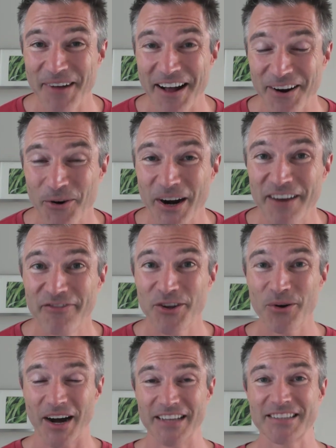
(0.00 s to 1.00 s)
quite a
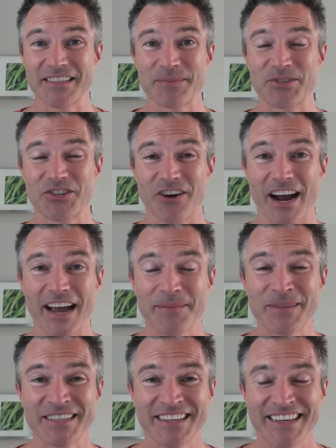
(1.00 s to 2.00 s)
few
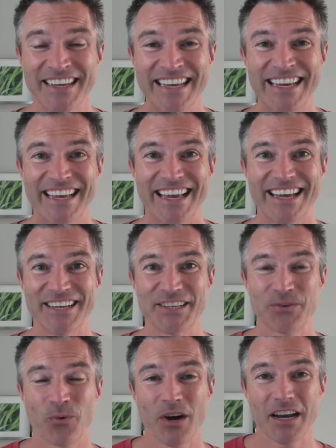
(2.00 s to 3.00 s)
unsubscribes, is
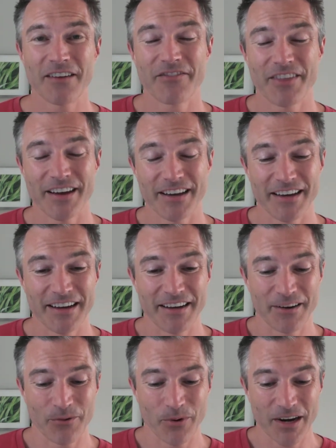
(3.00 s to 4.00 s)
one of
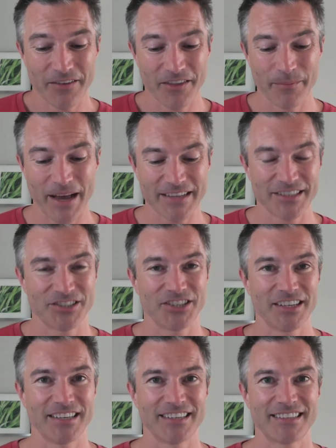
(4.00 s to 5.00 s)
the
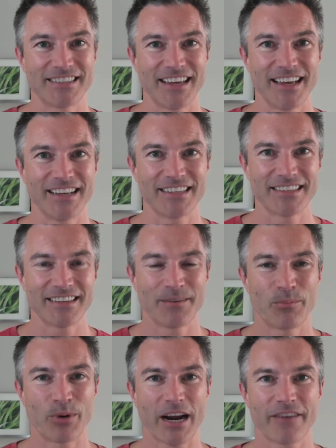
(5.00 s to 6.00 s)
messages says
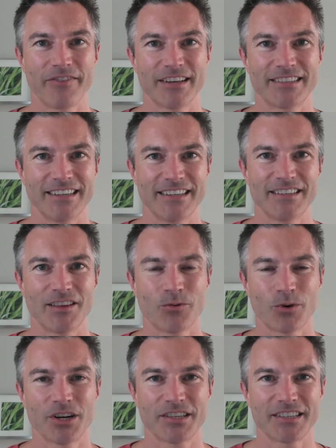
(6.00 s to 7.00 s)
breakfast is the
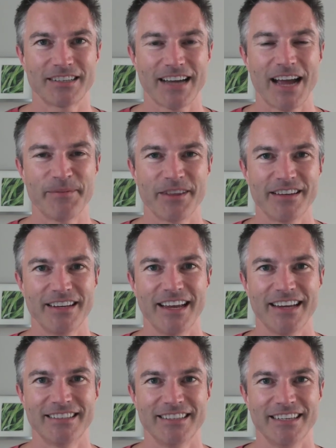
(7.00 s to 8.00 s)
worst time of the
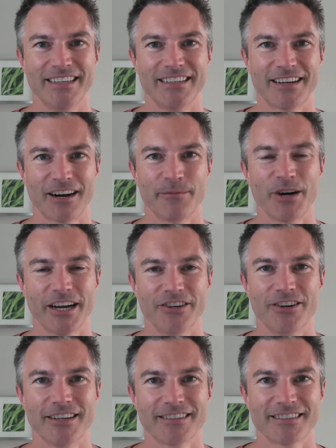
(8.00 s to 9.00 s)
day to eat
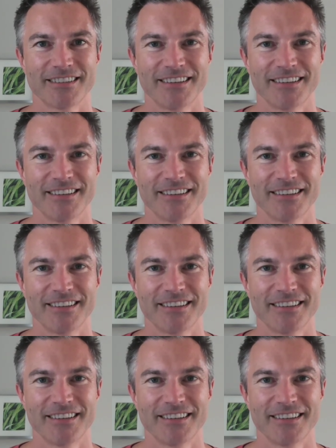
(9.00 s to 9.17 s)
carbohydrates.